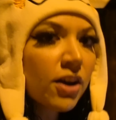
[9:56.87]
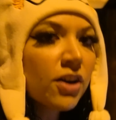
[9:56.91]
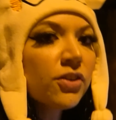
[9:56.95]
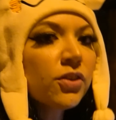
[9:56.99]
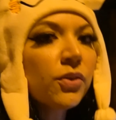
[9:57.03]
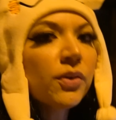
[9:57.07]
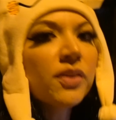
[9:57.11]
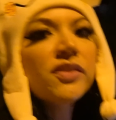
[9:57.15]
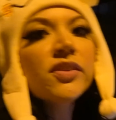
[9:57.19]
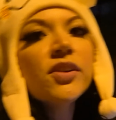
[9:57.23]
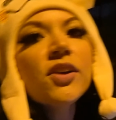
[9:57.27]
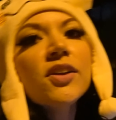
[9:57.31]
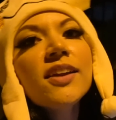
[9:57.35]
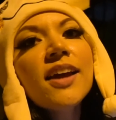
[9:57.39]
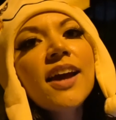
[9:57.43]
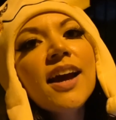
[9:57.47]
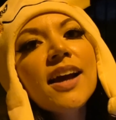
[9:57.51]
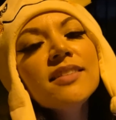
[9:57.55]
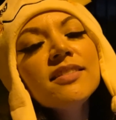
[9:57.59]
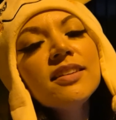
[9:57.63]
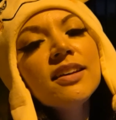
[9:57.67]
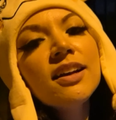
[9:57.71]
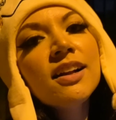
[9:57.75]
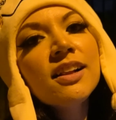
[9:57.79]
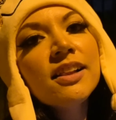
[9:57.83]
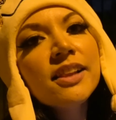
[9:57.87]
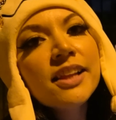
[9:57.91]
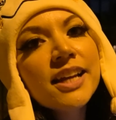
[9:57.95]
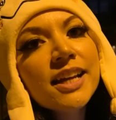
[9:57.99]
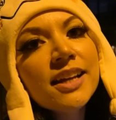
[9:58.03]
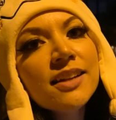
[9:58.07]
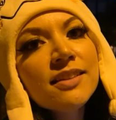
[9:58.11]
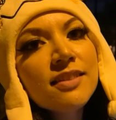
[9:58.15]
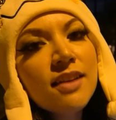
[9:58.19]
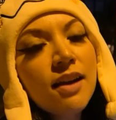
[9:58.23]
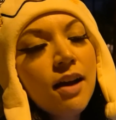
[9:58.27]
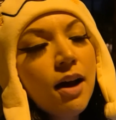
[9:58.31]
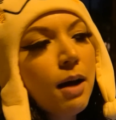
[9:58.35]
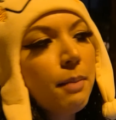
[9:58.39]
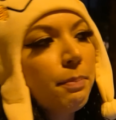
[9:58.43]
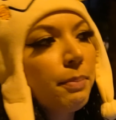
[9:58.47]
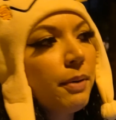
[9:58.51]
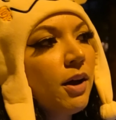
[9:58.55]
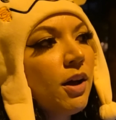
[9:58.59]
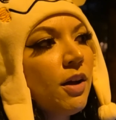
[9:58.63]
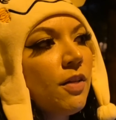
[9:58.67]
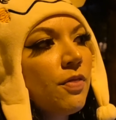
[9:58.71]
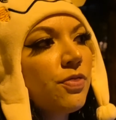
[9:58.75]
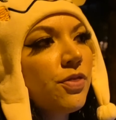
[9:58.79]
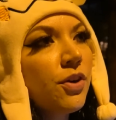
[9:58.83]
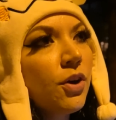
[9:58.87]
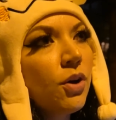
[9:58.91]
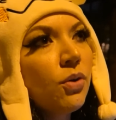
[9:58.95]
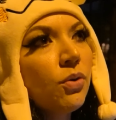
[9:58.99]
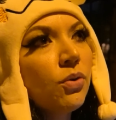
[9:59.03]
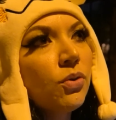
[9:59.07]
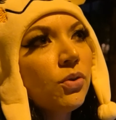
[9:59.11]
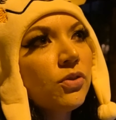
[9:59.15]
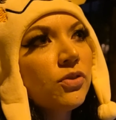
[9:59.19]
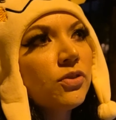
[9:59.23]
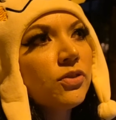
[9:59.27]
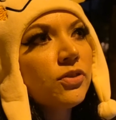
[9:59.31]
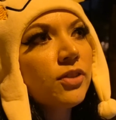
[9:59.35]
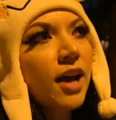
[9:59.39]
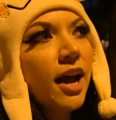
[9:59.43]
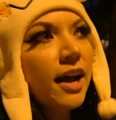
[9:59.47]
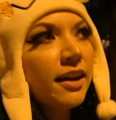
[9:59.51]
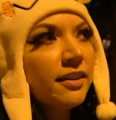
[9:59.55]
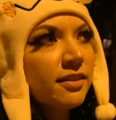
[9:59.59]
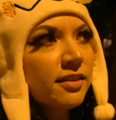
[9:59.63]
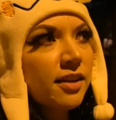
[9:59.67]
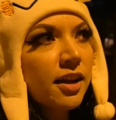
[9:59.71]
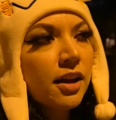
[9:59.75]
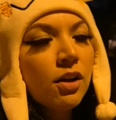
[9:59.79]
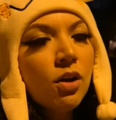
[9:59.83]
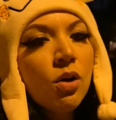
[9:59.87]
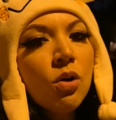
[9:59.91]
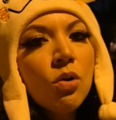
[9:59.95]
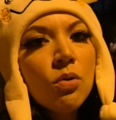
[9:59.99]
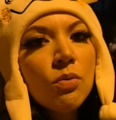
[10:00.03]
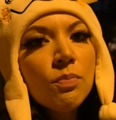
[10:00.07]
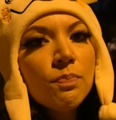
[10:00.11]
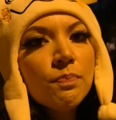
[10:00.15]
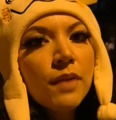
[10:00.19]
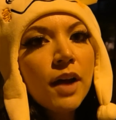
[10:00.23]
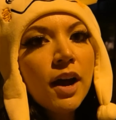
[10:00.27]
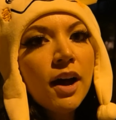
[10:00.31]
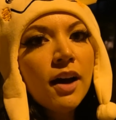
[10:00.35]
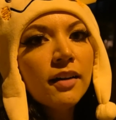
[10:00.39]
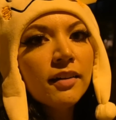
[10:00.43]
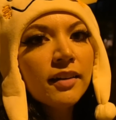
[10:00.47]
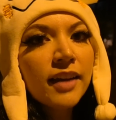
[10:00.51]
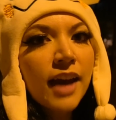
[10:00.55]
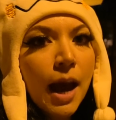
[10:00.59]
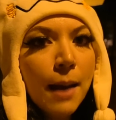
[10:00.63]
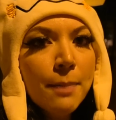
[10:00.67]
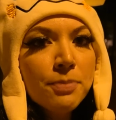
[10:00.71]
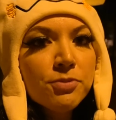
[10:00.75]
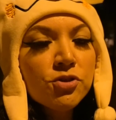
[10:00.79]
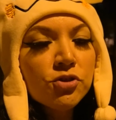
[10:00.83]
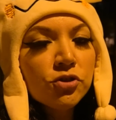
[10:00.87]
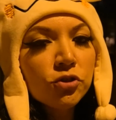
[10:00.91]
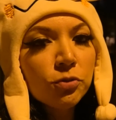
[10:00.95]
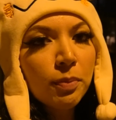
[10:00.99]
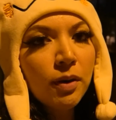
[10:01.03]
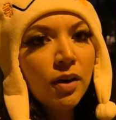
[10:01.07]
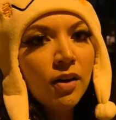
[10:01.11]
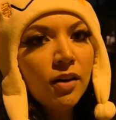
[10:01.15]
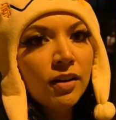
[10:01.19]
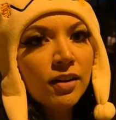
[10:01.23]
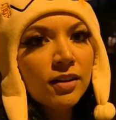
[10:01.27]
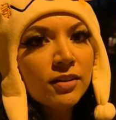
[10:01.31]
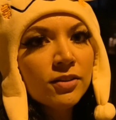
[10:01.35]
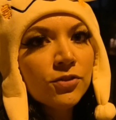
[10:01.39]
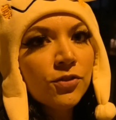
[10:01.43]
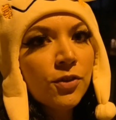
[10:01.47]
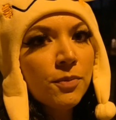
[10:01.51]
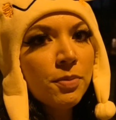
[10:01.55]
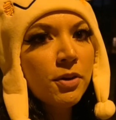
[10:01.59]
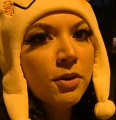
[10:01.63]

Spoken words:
So until Niantic cleans up those accidental capture spawns from